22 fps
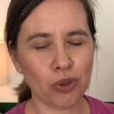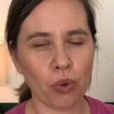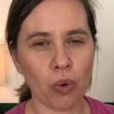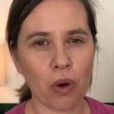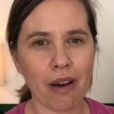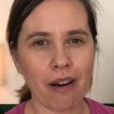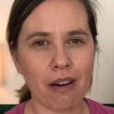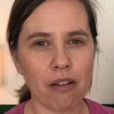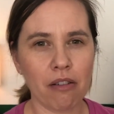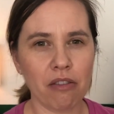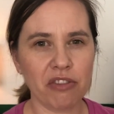
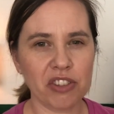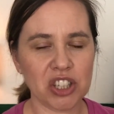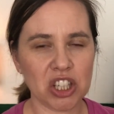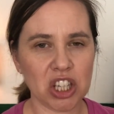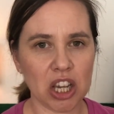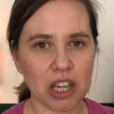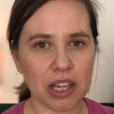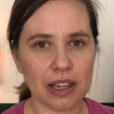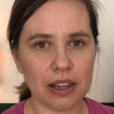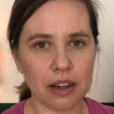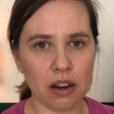12
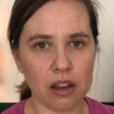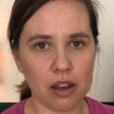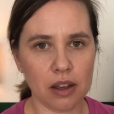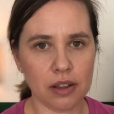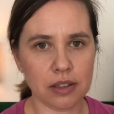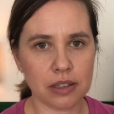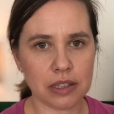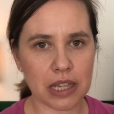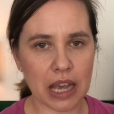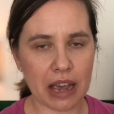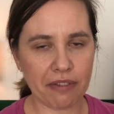
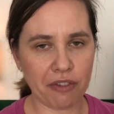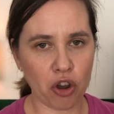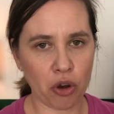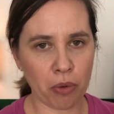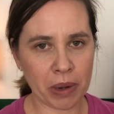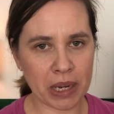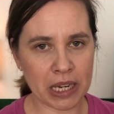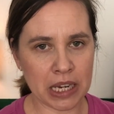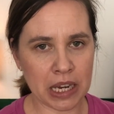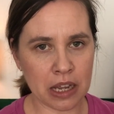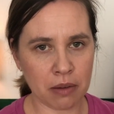circulars. I've got
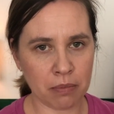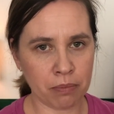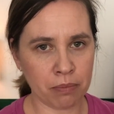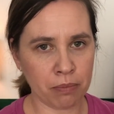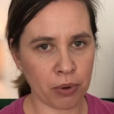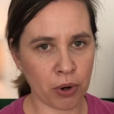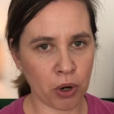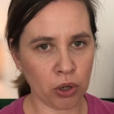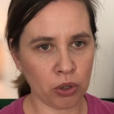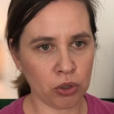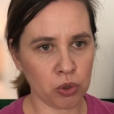my Knit
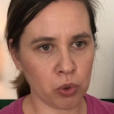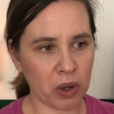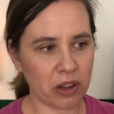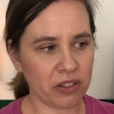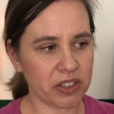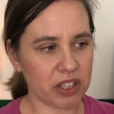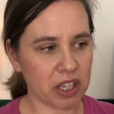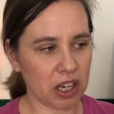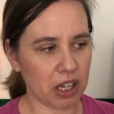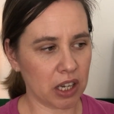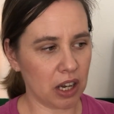Pro 12
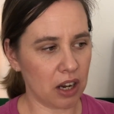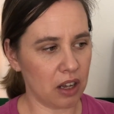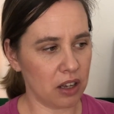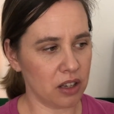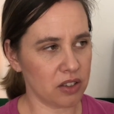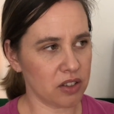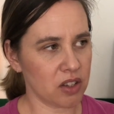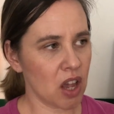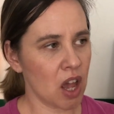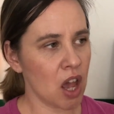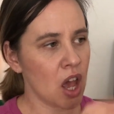
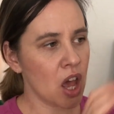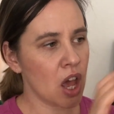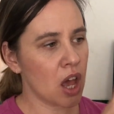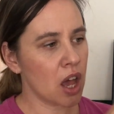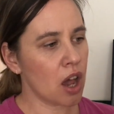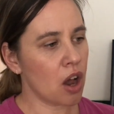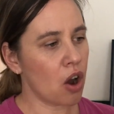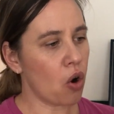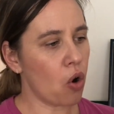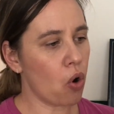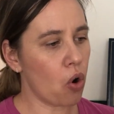circulars,
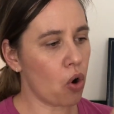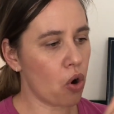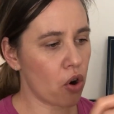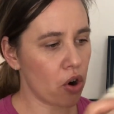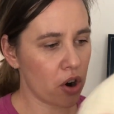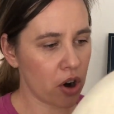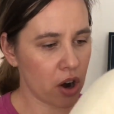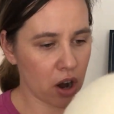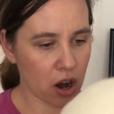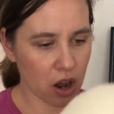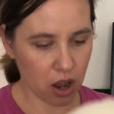
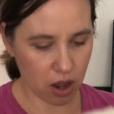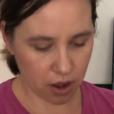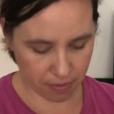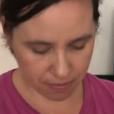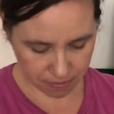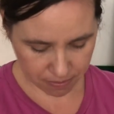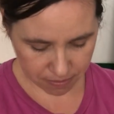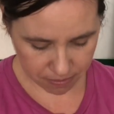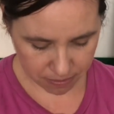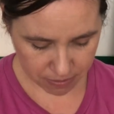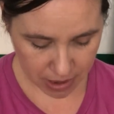or
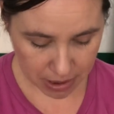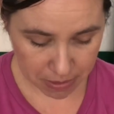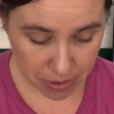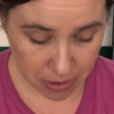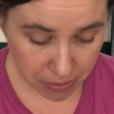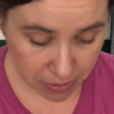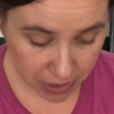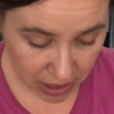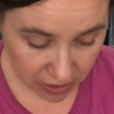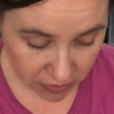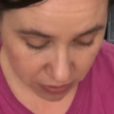
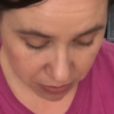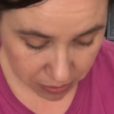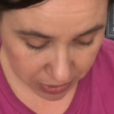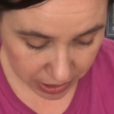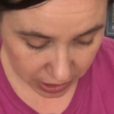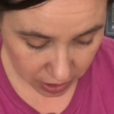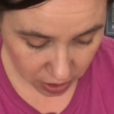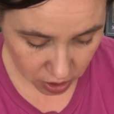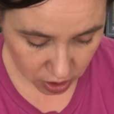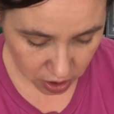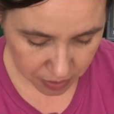maybe even
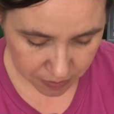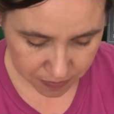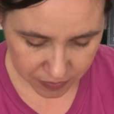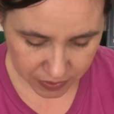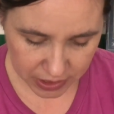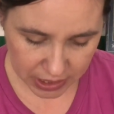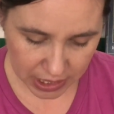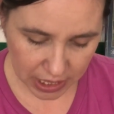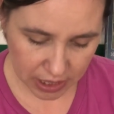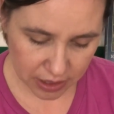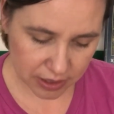bigger.
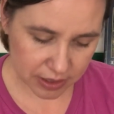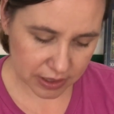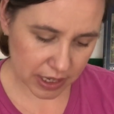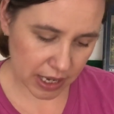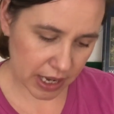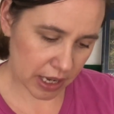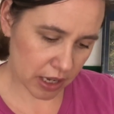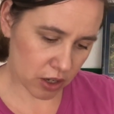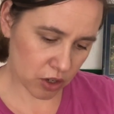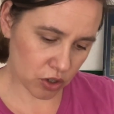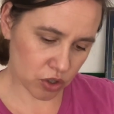They
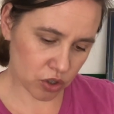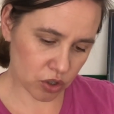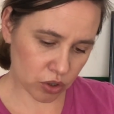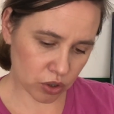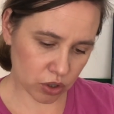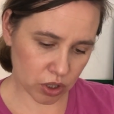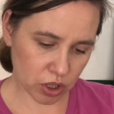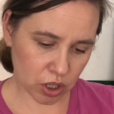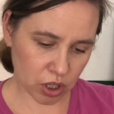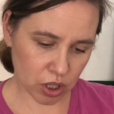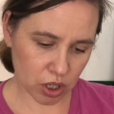say you
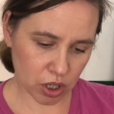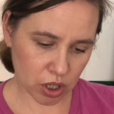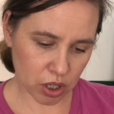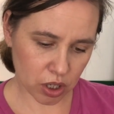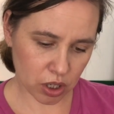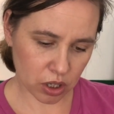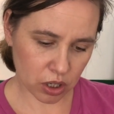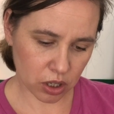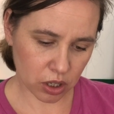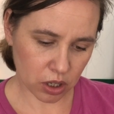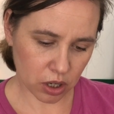should.
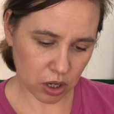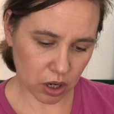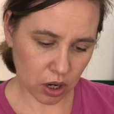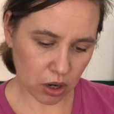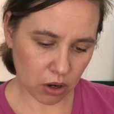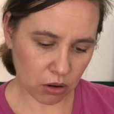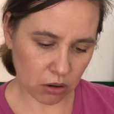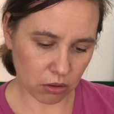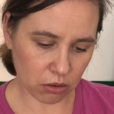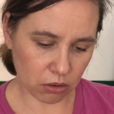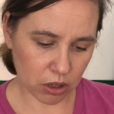
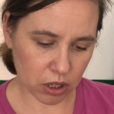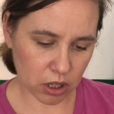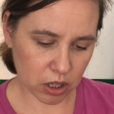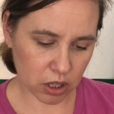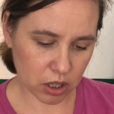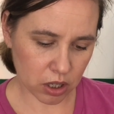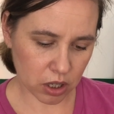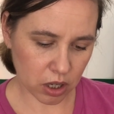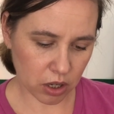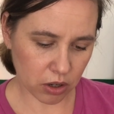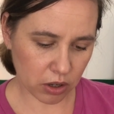Oh,
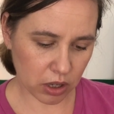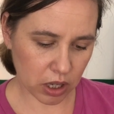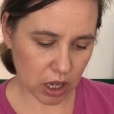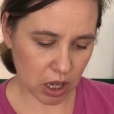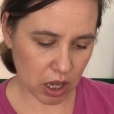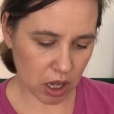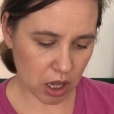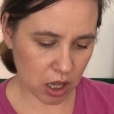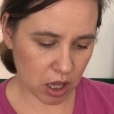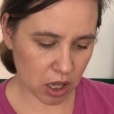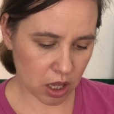
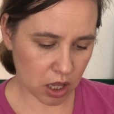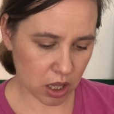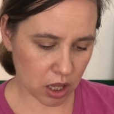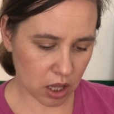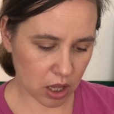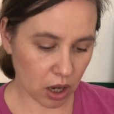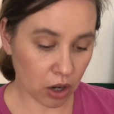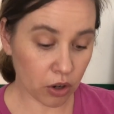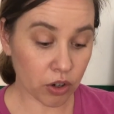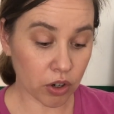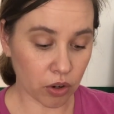okay.
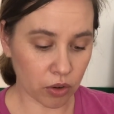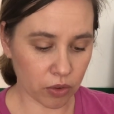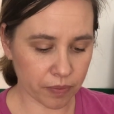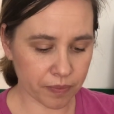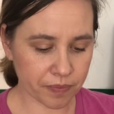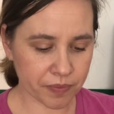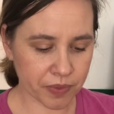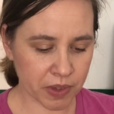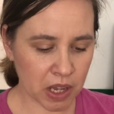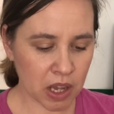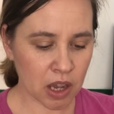Oh no.
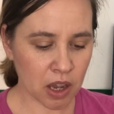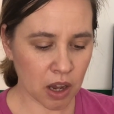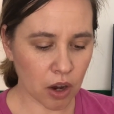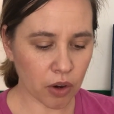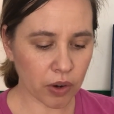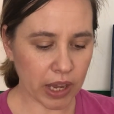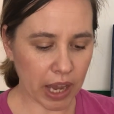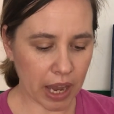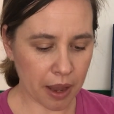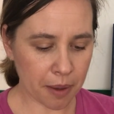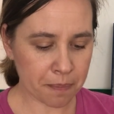
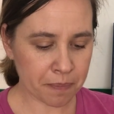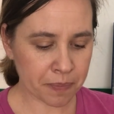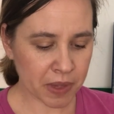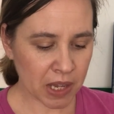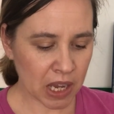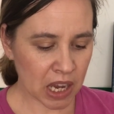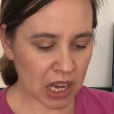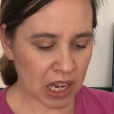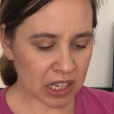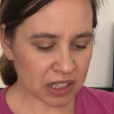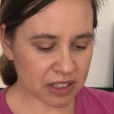Okay.
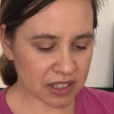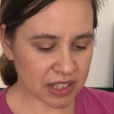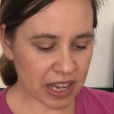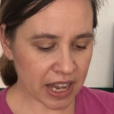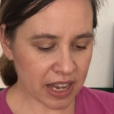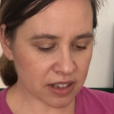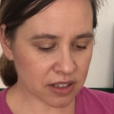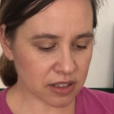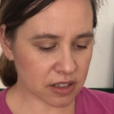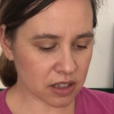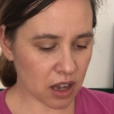It
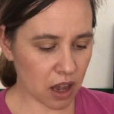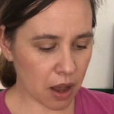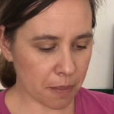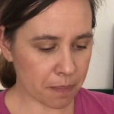says